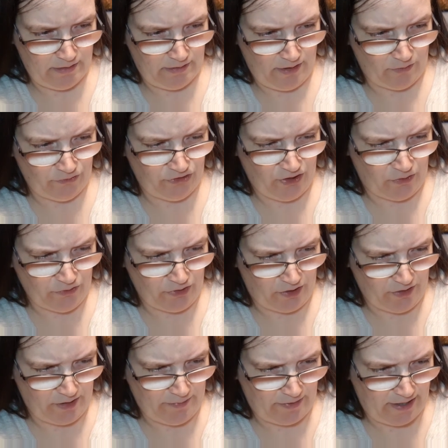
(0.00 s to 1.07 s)
Oh, sold
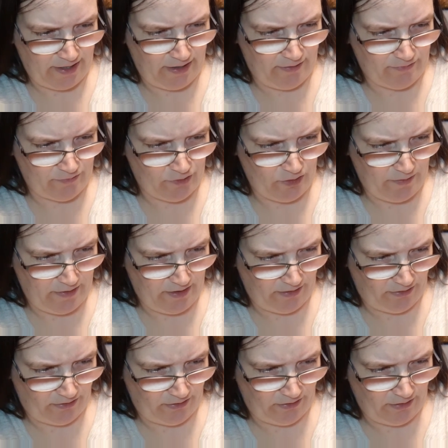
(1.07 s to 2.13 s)
only by
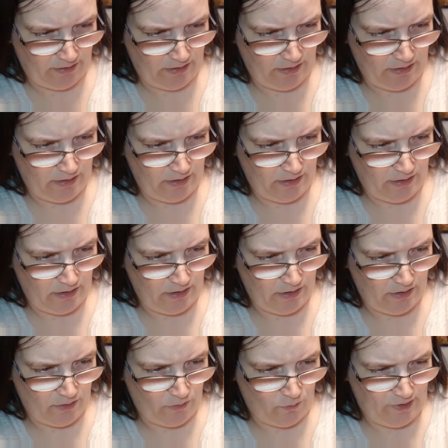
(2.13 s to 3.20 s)
Rubius,
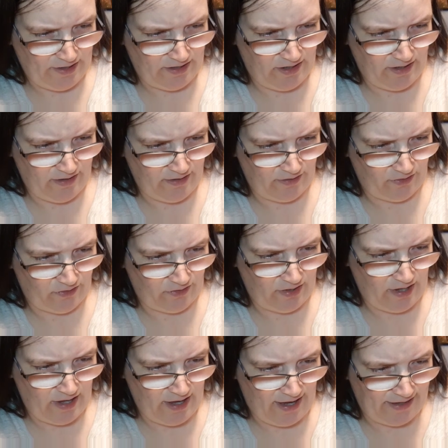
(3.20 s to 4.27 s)
Winkius
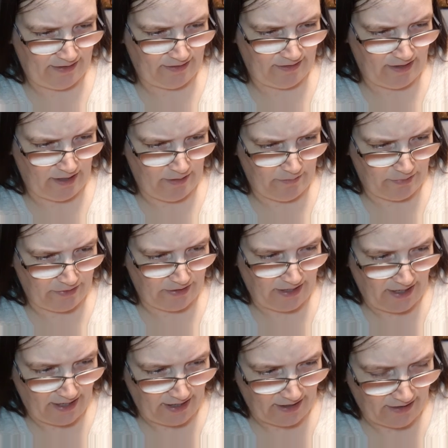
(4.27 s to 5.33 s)
and
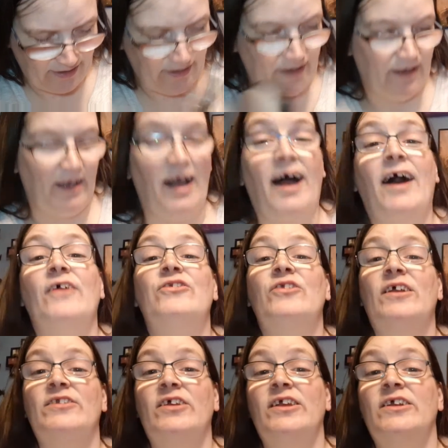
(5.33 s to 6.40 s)
Company Inc. Ah, so
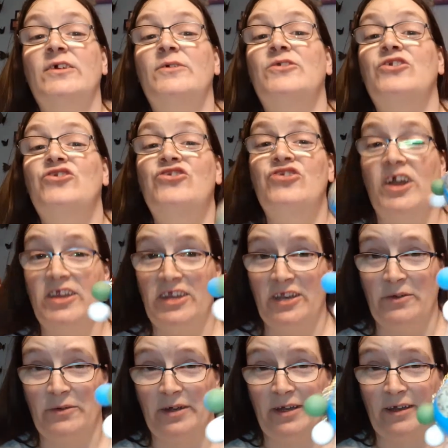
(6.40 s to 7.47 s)
that's how you know it's a
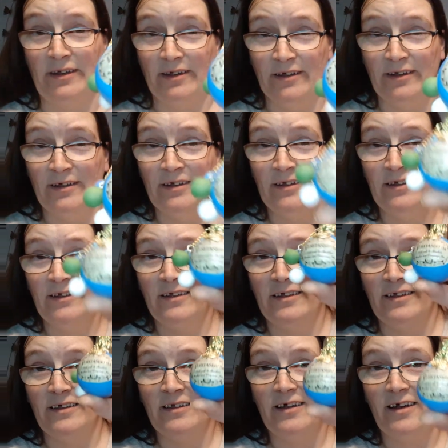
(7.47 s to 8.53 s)
genuine
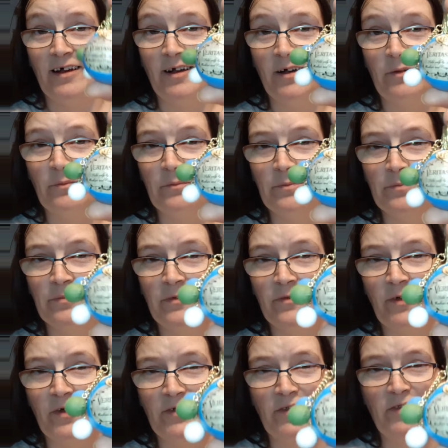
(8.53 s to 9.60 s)
um,
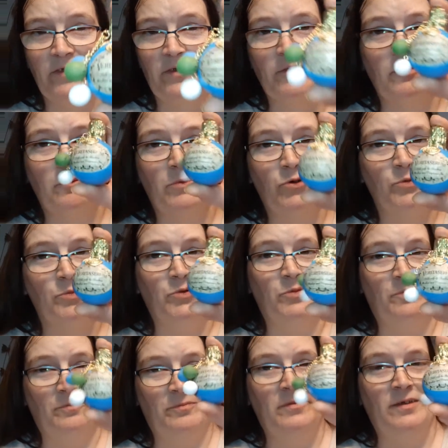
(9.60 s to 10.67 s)
Veritaserum bauble.
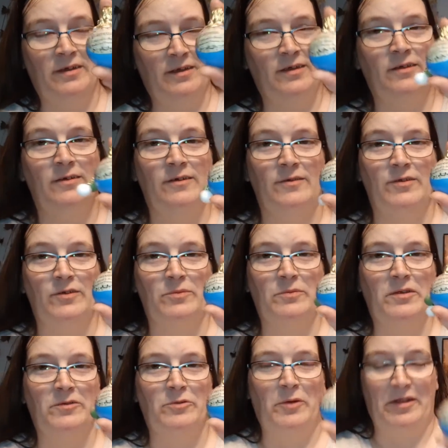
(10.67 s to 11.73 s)
It's,
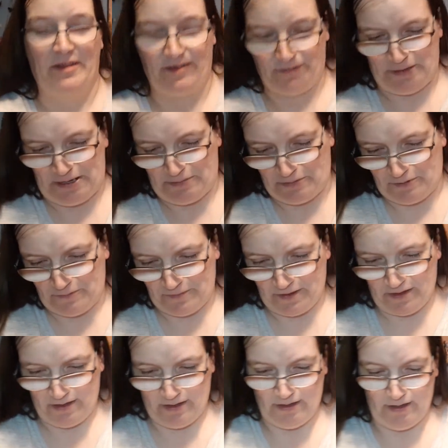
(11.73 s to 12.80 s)
it's by these people.
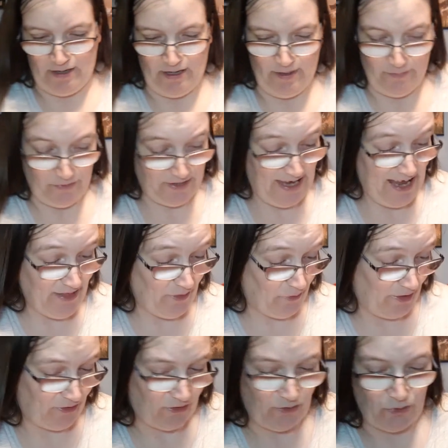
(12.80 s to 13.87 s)
Um, yeah, no,
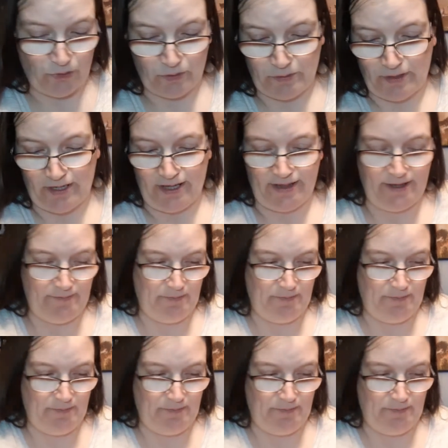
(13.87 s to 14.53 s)
that's adorable. I like that.